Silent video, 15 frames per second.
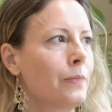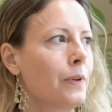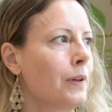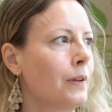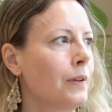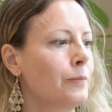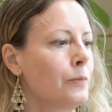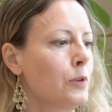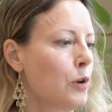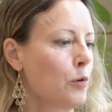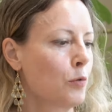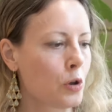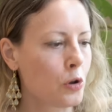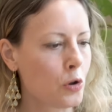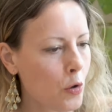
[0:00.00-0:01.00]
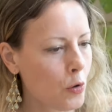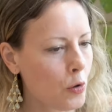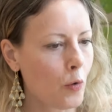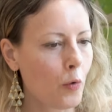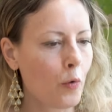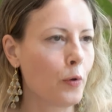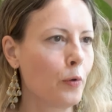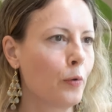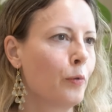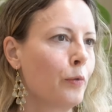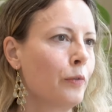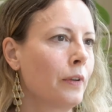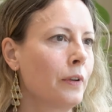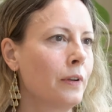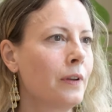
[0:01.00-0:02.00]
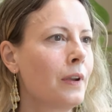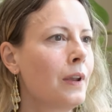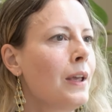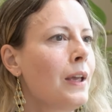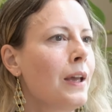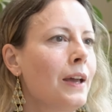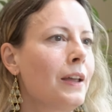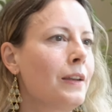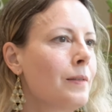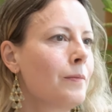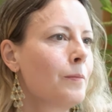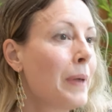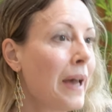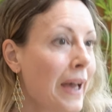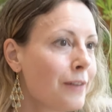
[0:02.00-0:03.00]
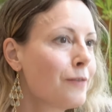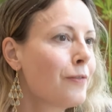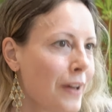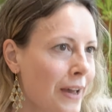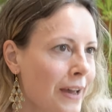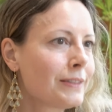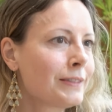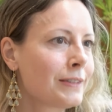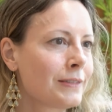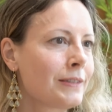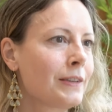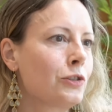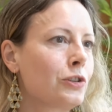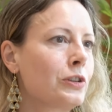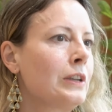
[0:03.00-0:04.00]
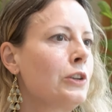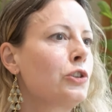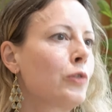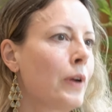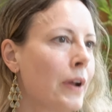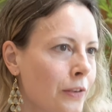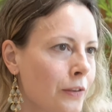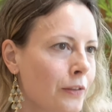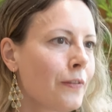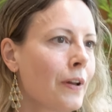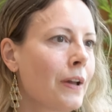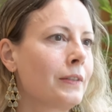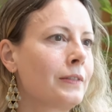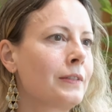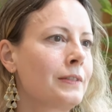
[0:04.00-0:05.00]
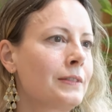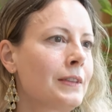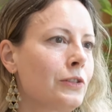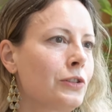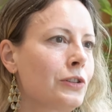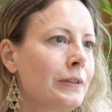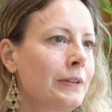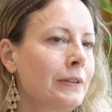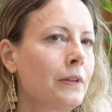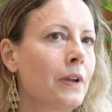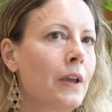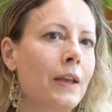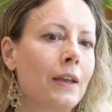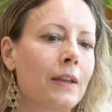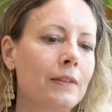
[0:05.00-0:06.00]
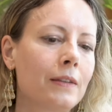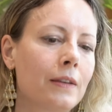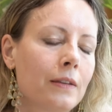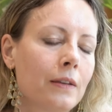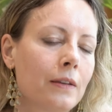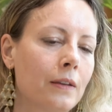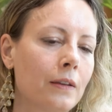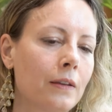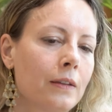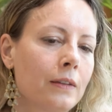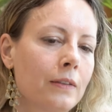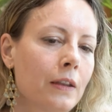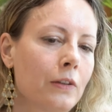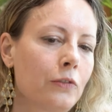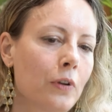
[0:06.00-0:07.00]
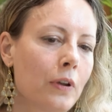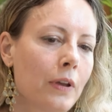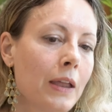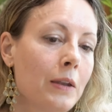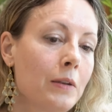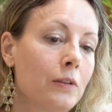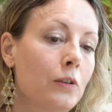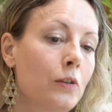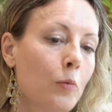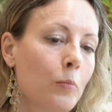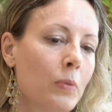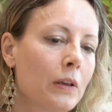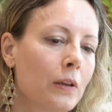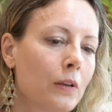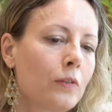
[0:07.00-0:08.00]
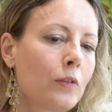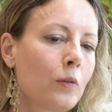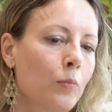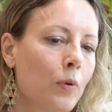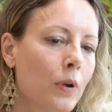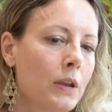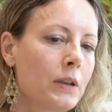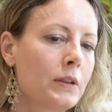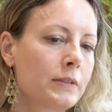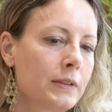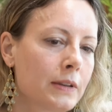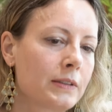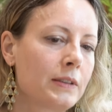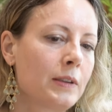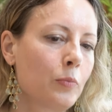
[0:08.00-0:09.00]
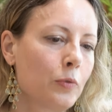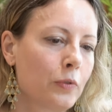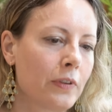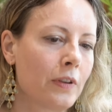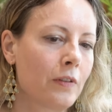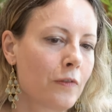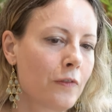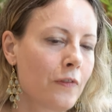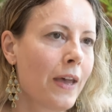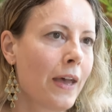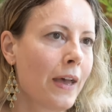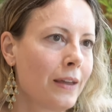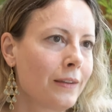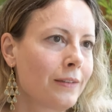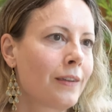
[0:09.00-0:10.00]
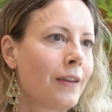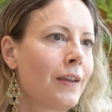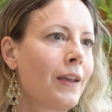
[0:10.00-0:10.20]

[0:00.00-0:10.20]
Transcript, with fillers: um, you know, canola oils and, and bad fats, essentially trans fats, etc., uh, etc. And you know, because the brain is 60% fat